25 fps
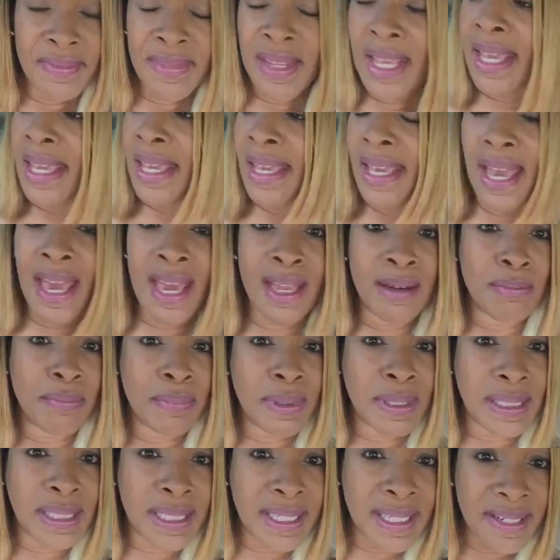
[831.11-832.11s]
He had
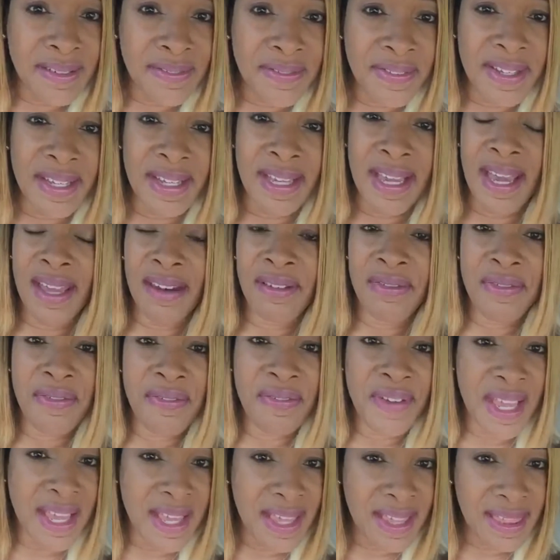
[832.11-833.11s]
belief, he had
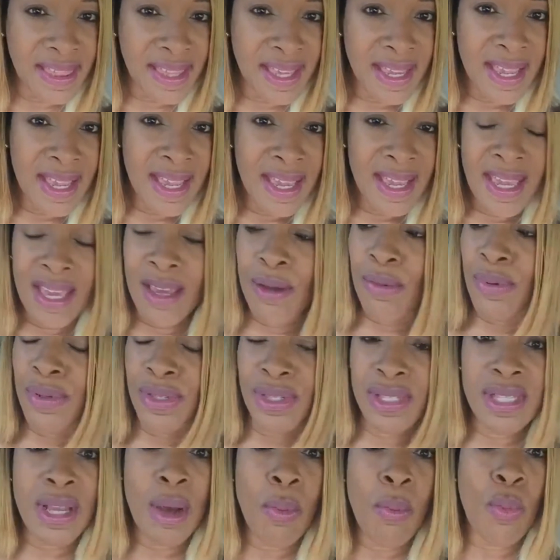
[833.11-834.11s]
faith. He
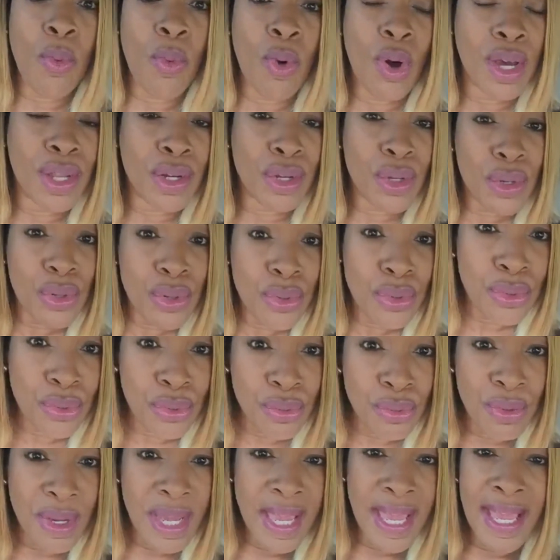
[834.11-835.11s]
was someone
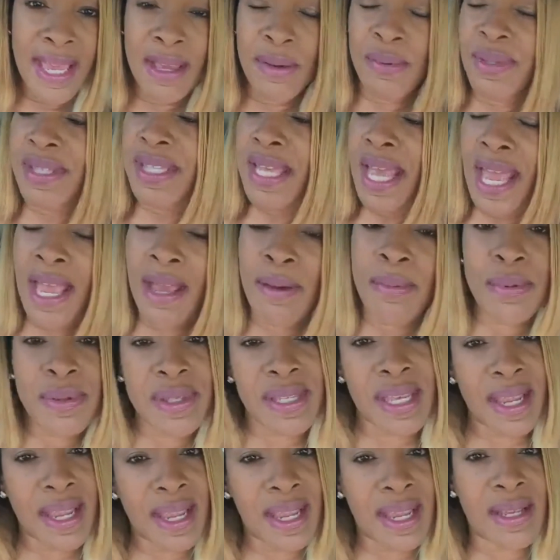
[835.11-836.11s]
who, he was able
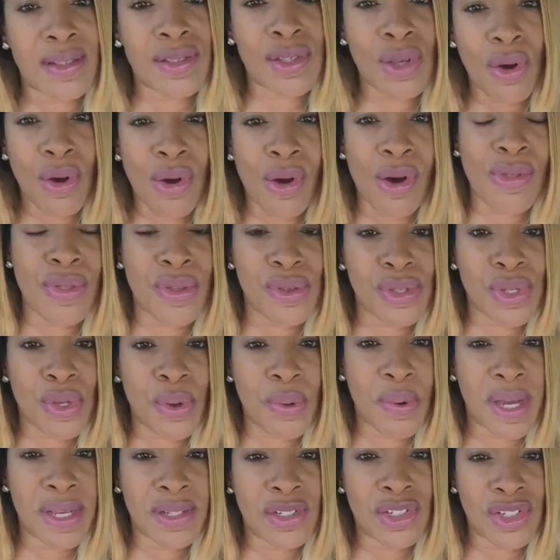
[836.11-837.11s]
to answer all those
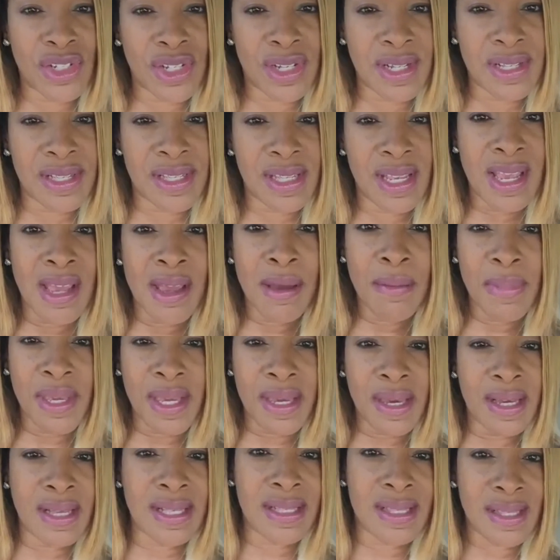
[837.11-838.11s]
questions,
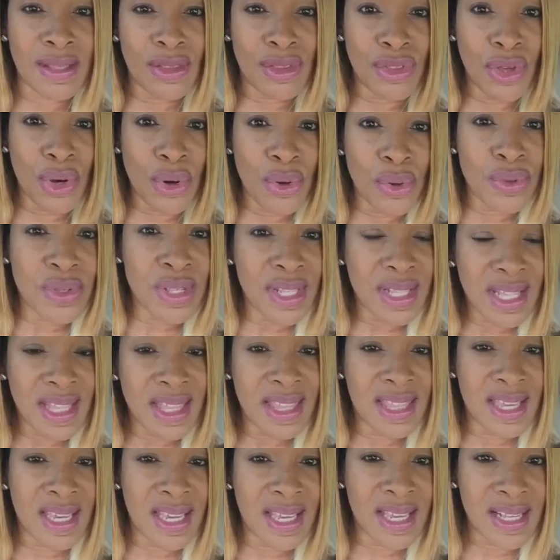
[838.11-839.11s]
because those are the
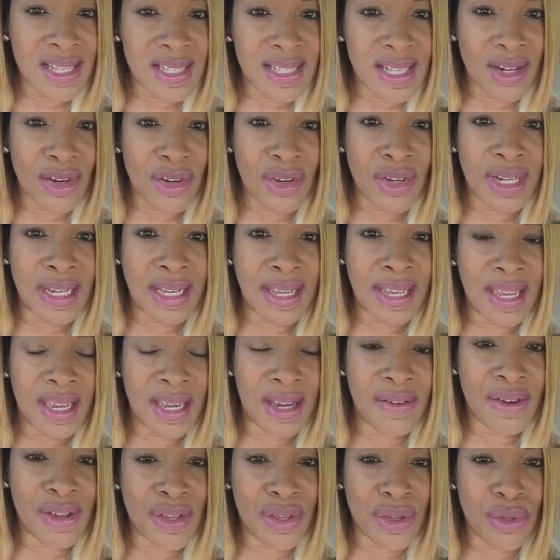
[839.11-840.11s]
things that are going to
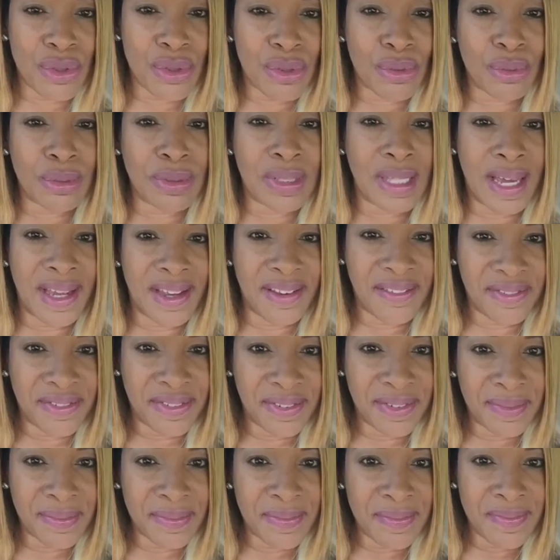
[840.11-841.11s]
carry you through
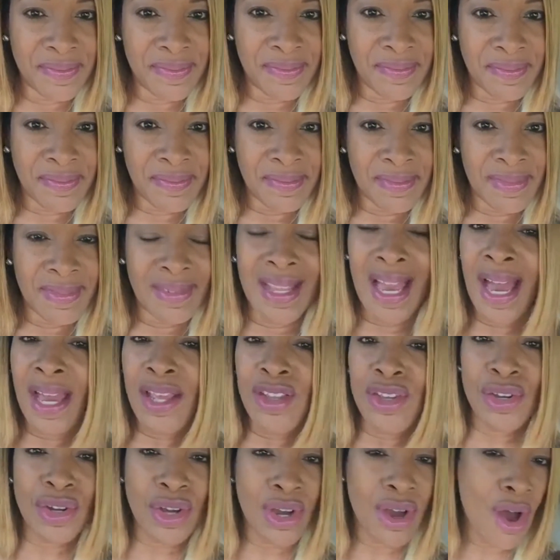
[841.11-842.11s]
life.
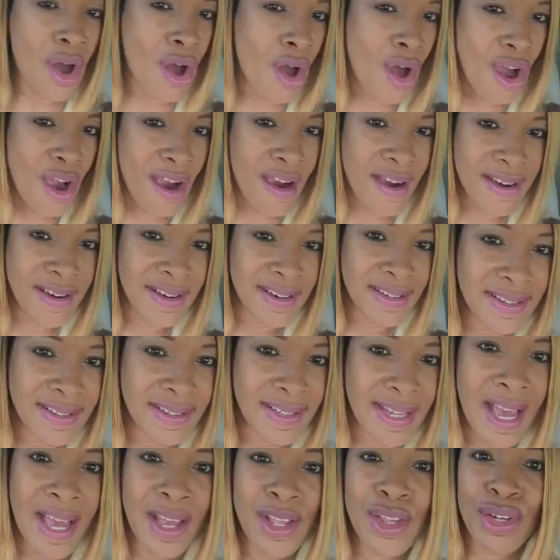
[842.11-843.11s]
Not your car,
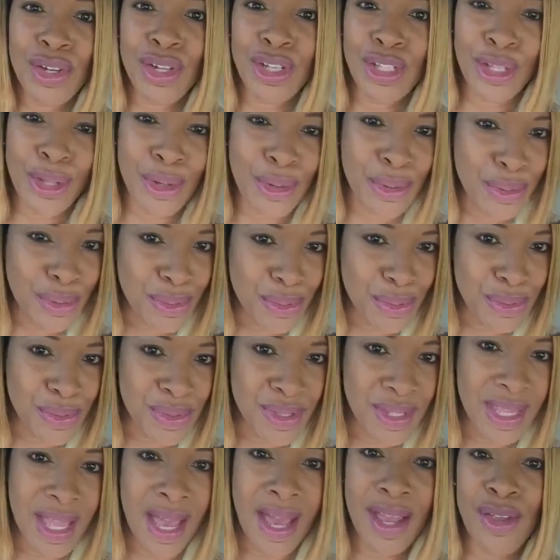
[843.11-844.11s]
not your
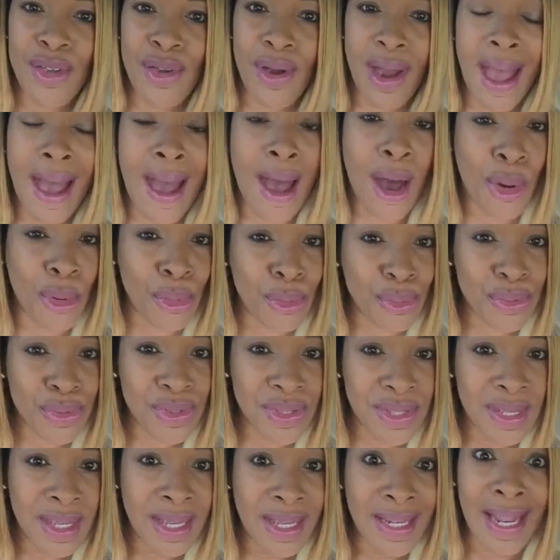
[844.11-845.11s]
clothes, not your
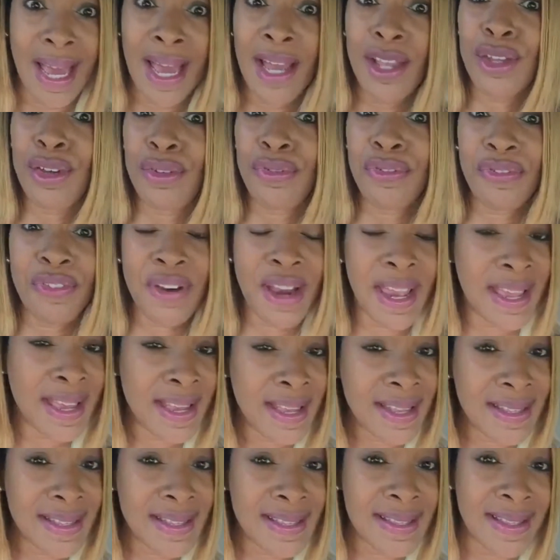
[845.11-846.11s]
house, not your
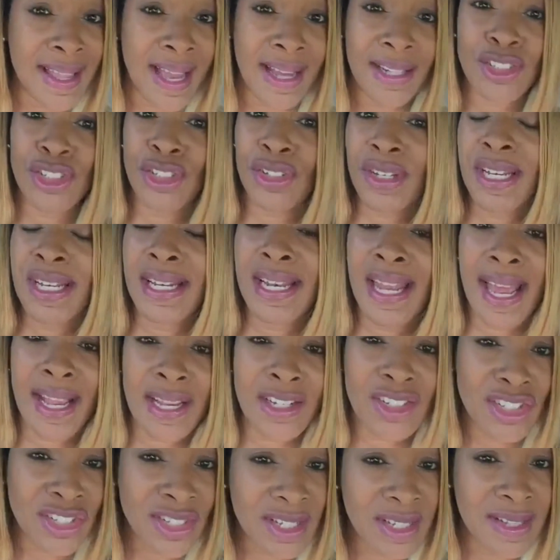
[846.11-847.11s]
friends, not your
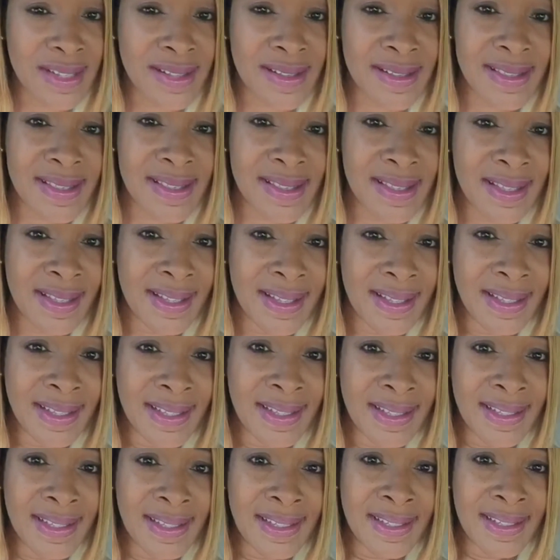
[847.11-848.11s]
connections.
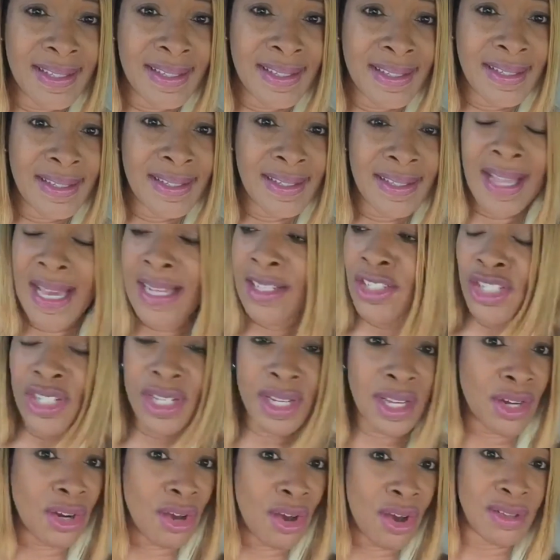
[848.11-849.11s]
That
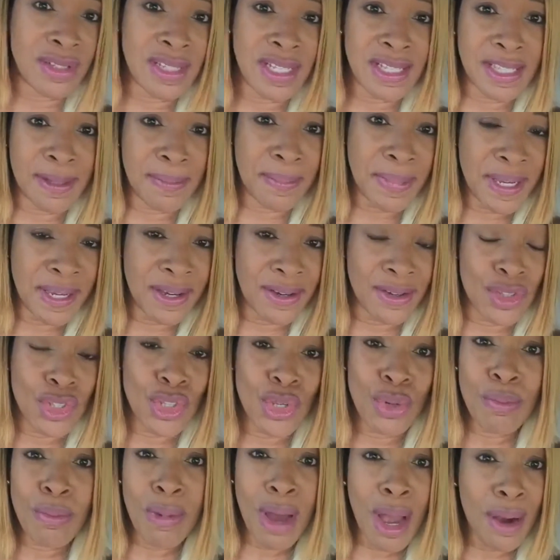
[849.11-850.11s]
shit can all disappear
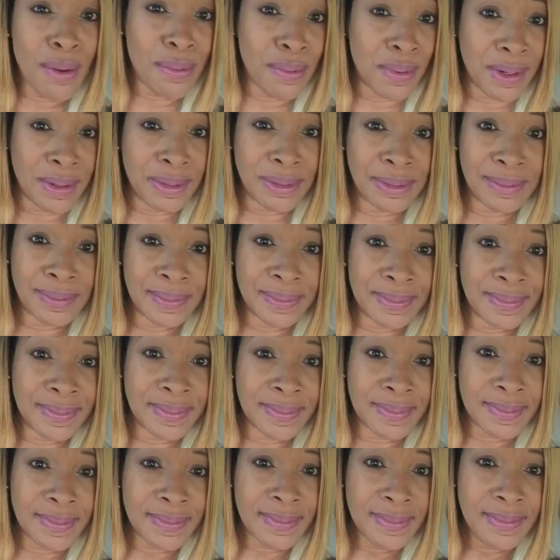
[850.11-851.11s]
tomorrow.
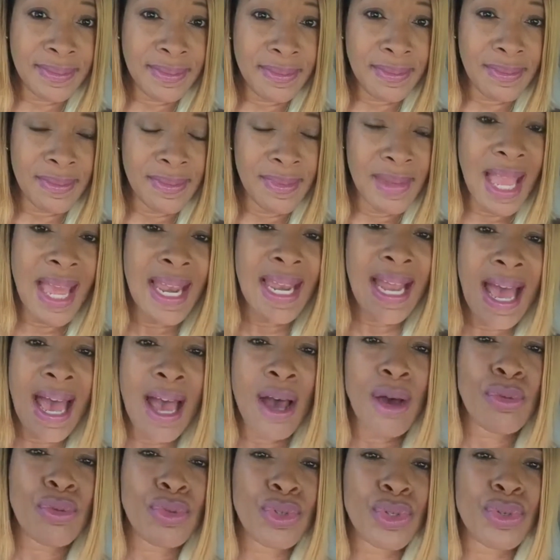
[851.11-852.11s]
And
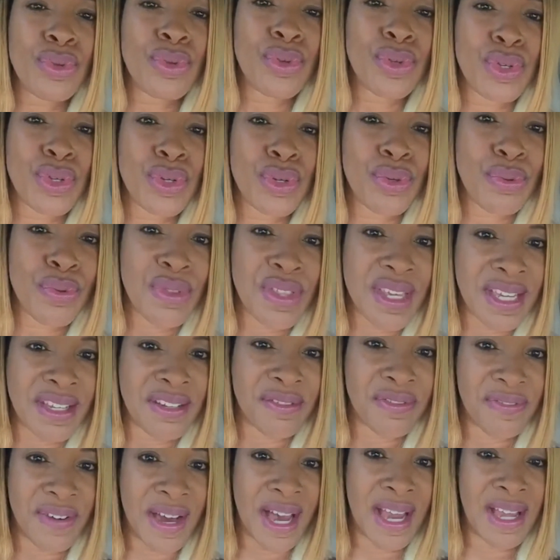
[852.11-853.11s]
how do you then
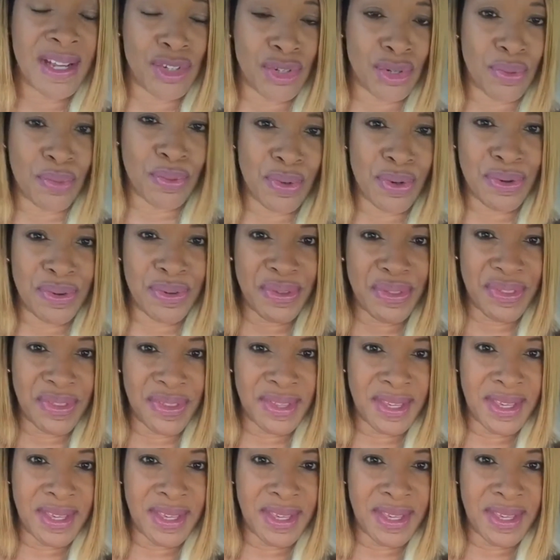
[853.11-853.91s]
find your worth?